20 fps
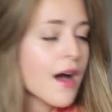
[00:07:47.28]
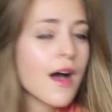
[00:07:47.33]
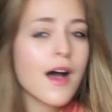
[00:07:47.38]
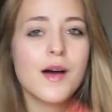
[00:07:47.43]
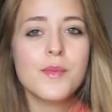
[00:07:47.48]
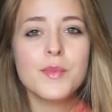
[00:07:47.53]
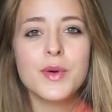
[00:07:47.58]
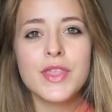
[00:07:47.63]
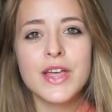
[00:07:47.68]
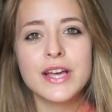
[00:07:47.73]

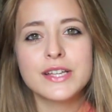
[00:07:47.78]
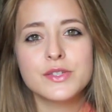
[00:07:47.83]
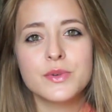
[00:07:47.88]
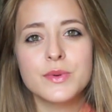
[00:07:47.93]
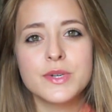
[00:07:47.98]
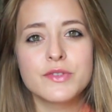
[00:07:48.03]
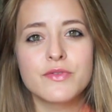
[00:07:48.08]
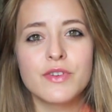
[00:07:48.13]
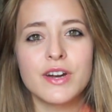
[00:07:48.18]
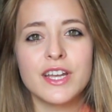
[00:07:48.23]
But that's
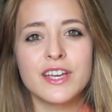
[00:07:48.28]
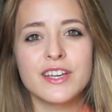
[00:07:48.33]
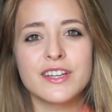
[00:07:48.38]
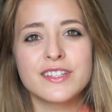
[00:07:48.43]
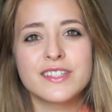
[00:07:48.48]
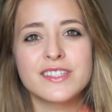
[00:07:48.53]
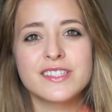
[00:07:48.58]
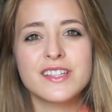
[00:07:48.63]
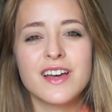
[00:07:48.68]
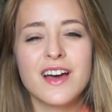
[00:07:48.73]
always really
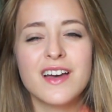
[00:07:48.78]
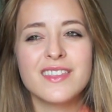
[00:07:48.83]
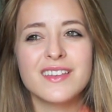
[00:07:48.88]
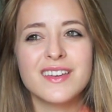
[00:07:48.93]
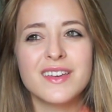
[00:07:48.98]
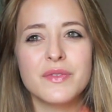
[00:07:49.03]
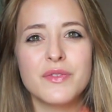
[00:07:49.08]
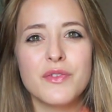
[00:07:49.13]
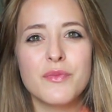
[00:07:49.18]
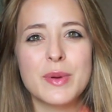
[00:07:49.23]
good, because I
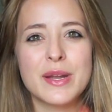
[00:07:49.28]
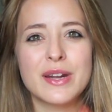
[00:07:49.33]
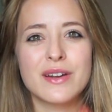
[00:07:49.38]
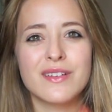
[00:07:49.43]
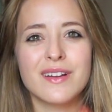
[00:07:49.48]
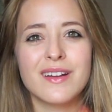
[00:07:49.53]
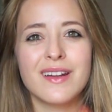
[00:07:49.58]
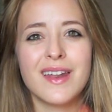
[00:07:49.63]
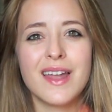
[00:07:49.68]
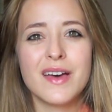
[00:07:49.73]
think if you've been
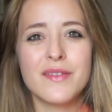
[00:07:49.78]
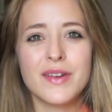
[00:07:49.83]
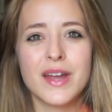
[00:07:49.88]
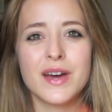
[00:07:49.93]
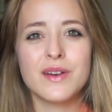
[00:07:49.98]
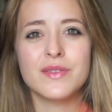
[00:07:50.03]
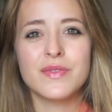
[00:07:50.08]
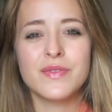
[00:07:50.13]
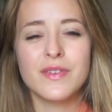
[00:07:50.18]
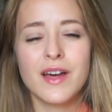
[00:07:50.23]
on an
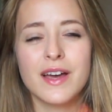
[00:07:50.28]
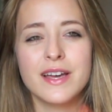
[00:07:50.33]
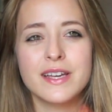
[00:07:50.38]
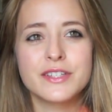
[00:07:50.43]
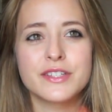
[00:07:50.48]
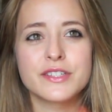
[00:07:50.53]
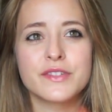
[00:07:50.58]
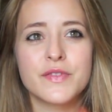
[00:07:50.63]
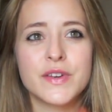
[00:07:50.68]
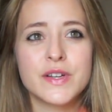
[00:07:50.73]
11-hour flight,
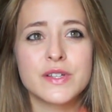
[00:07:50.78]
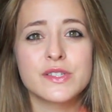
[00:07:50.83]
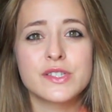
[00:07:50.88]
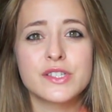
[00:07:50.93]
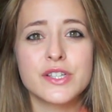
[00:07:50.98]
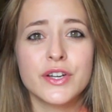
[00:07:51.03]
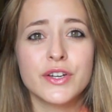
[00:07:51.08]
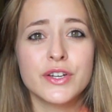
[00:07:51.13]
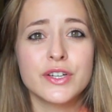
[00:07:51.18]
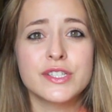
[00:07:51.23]
it just feels
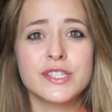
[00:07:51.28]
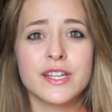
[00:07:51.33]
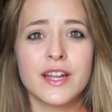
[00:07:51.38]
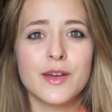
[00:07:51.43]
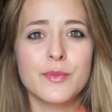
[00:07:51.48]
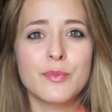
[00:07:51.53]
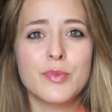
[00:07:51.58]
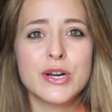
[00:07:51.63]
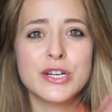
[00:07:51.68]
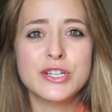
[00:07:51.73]
so good to
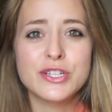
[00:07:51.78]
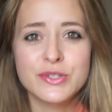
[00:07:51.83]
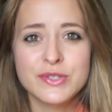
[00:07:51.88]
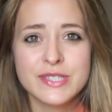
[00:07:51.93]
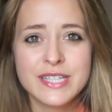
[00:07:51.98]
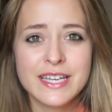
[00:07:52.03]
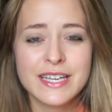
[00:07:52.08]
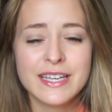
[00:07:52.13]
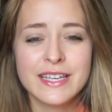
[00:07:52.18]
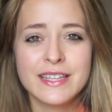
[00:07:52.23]
like brush
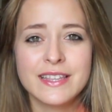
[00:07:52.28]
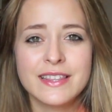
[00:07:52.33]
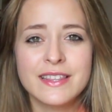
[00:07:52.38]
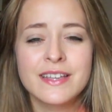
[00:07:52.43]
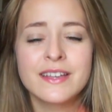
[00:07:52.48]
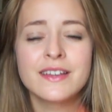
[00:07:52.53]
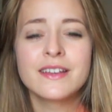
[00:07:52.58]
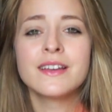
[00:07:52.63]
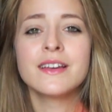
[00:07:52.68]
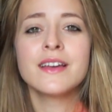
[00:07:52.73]
your teeth,
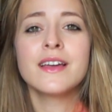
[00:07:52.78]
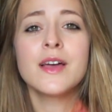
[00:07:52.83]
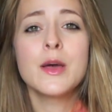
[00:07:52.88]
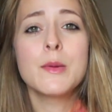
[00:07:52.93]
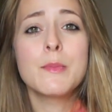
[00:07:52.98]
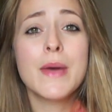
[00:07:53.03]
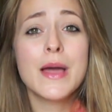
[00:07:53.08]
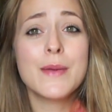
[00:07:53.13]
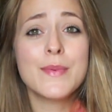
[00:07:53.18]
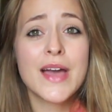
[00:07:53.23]

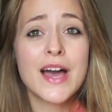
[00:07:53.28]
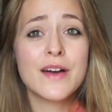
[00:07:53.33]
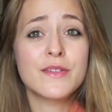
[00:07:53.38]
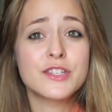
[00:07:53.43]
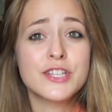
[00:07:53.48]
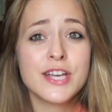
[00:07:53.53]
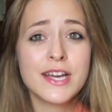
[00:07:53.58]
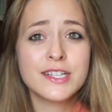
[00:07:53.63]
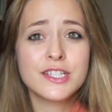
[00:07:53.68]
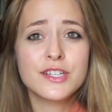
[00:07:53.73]
maybe have
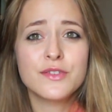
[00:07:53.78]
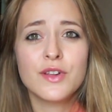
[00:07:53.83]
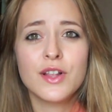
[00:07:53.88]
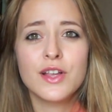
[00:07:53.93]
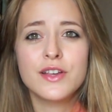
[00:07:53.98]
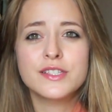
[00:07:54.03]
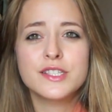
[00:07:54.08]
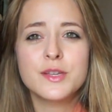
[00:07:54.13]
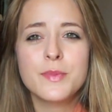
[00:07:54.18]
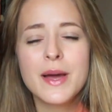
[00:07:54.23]
a change of
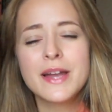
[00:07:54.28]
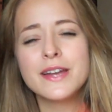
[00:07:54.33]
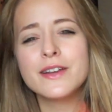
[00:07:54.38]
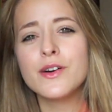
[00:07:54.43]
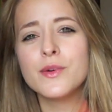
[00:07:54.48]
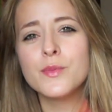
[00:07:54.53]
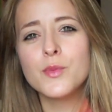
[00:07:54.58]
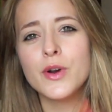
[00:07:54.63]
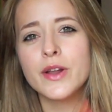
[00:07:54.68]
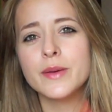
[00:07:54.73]
clothes,
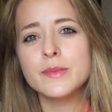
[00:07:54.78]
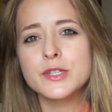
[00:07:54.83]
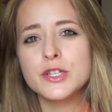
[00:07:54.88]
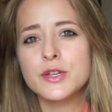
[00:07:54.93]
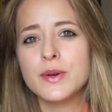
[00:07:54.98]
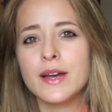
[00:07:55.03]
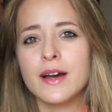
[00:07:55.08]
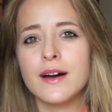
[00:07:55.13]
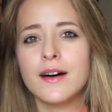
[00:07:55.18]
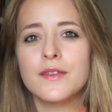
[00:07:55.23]
depending on what I'm
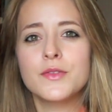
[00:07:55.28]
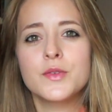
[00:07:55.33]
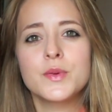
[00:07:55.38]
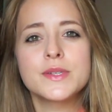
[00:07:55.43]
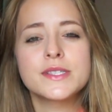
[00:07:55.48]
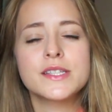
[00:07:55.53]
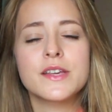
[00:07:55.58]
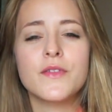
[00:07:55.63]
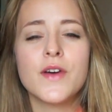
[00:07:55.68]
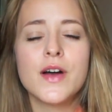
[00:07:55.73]
doing
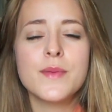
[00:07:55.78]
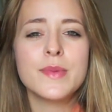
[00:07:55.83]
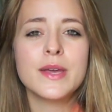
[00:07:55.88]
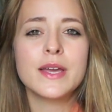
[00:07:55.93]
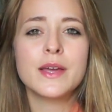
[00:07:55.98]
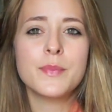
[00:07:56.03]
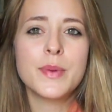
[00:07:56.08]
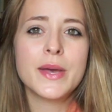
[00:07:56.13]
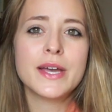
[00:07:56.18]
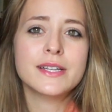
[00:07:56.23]
afterwards. If I'm
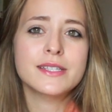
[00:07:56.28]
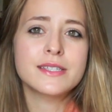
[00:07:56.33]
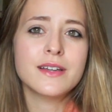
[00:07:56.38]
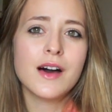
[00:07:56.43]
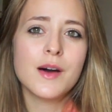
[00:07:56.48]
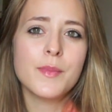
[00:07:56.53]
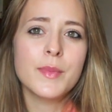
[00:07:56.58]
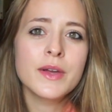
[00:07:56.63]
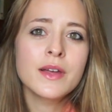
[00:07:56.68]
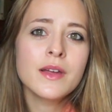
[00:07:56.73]
being picked
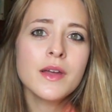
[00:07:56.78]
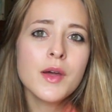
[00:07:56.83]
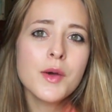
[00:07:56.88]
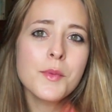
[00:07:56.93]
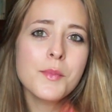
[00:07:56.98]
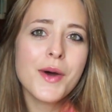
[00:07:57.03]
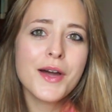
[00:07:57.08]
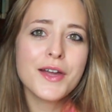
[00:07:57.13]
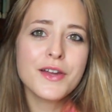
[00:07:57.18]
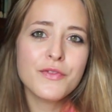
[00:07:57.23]
up
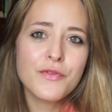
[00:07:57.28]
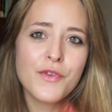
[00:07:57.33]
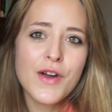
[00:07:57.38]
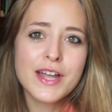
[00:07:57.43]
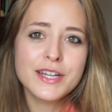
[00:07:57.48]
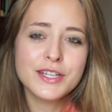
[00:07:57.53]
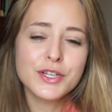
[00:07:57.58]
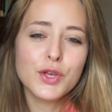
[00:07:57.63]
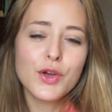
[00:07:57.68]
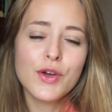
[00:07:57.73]
by a
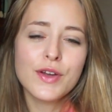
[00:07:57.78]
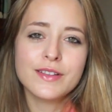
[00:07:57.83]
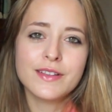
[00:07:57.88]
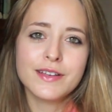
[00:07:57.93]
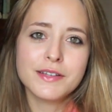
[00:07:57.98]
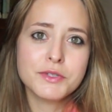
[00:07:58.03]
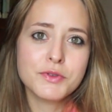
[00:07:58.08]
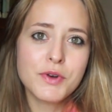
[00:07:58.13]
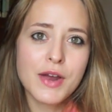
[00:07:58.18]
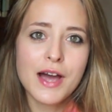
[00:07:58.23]
friend and going
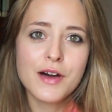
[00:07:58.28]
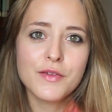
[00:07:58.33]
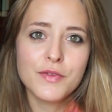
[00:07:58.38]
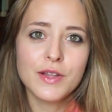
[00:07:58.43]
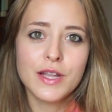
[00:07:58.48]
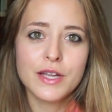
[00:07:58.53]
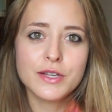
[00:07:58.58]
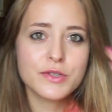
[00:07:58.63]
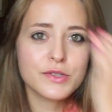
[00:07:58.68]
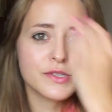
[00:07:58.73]
like straight out
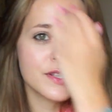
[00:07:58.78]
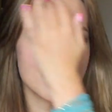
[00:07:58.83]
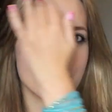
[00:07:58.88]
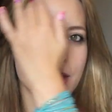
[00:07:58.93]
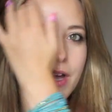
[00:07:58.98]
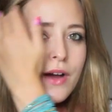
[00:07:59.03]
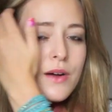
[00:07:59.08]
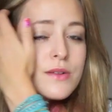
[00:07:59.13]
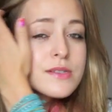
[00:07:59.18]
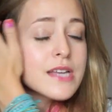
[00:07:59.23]
for lunch or
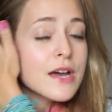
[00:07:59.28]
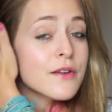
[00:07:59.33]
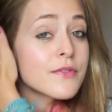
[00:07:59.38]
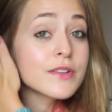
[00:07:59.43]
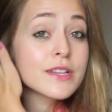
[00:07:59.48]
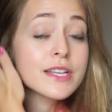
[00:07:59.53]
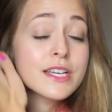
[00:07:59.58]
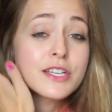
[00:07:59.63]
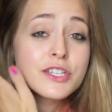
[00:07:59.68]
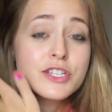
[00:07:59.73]
something, I'll
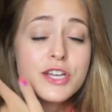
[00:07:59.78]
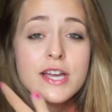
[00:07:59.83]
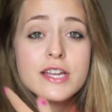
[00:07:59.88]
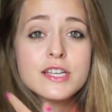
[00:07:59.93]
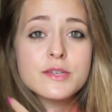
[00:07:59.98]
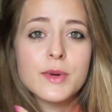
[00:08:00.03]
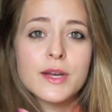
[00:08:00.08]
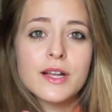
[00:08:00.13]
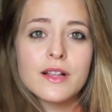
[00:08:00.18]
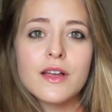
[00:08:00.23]
definitely
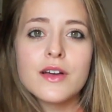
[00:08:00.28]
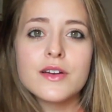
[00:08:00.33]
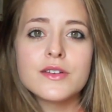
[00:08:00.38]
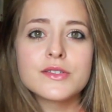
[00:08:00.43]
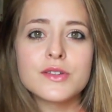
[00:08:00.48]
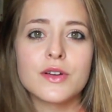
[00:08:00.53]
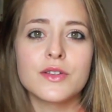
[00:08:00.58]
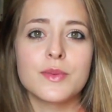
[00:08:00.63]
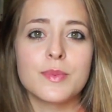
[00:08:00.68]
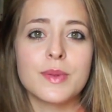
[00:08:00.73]
change my
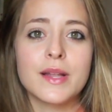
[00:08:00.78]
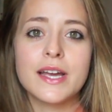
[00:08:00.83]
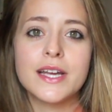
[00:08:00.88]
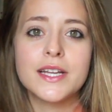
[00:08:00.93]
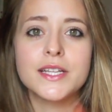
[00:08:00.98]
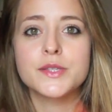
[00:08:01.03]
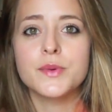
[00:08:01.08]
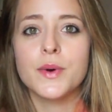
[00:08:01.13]
clothes on the plane